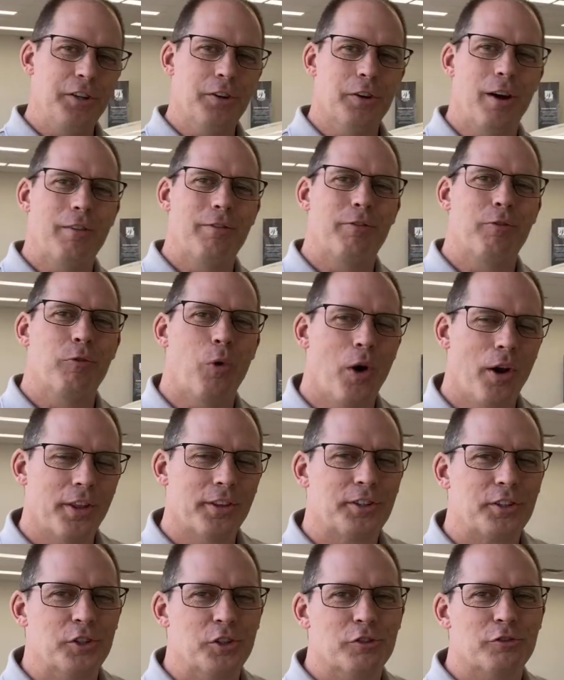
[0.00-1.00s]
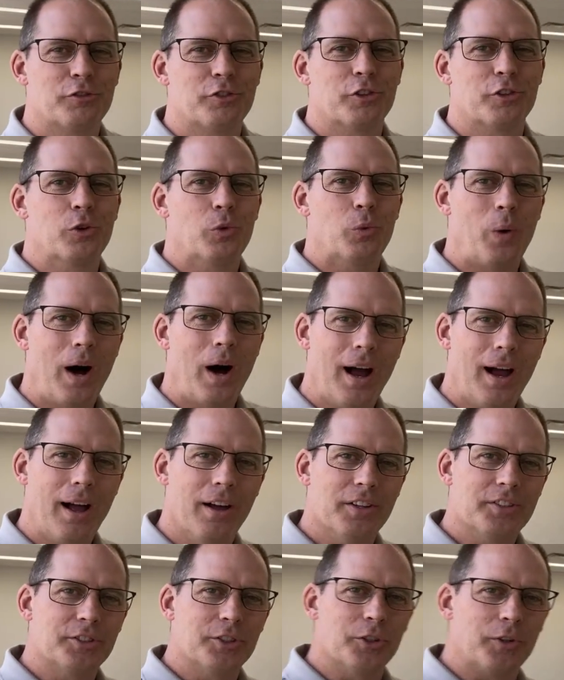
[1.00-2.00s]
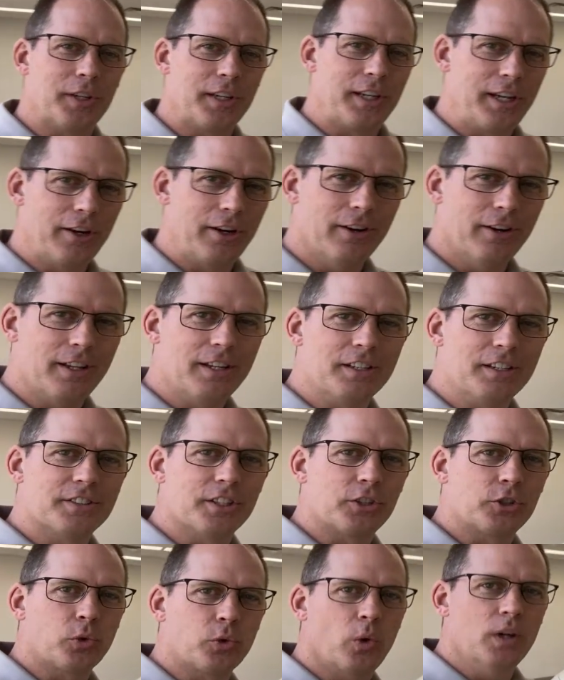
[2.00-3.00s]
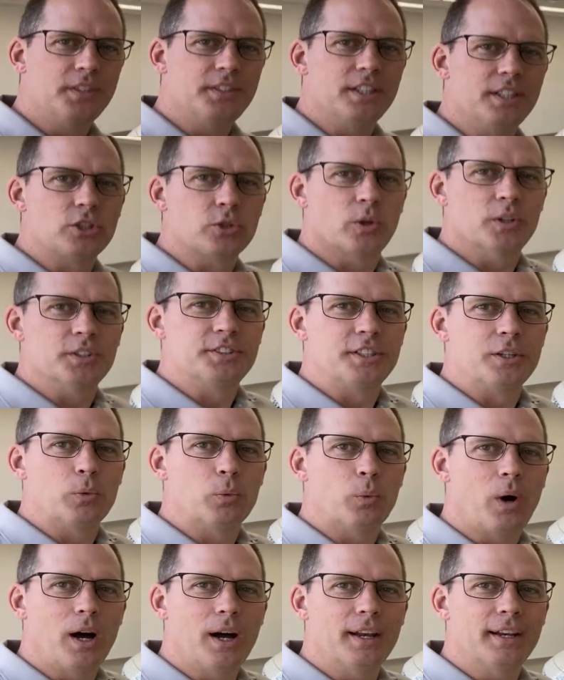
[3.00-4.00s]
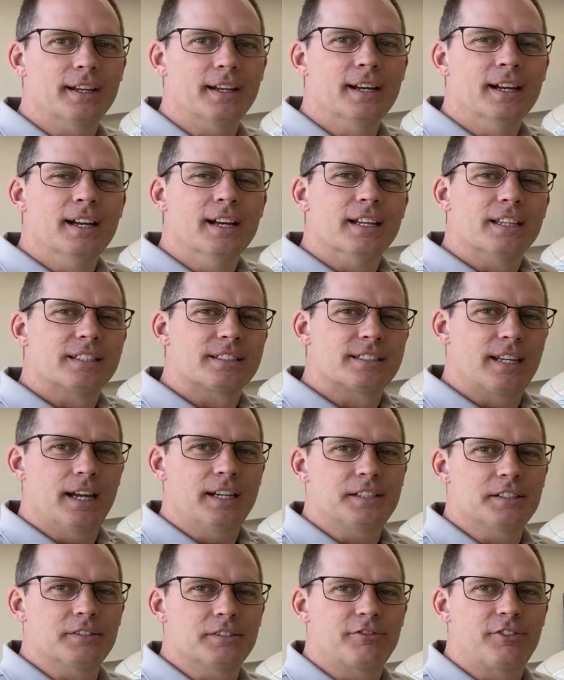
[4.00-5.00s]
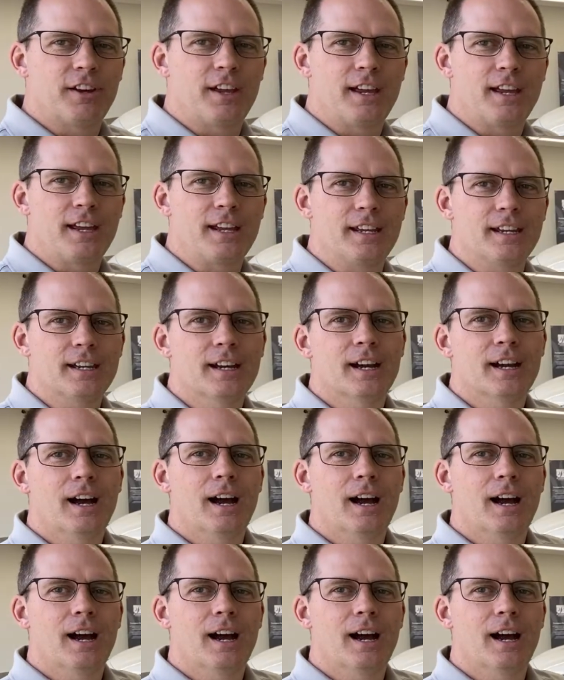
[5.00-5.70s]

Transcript: I've wanted to do for a while, so here it is, the 2021 Santa Fe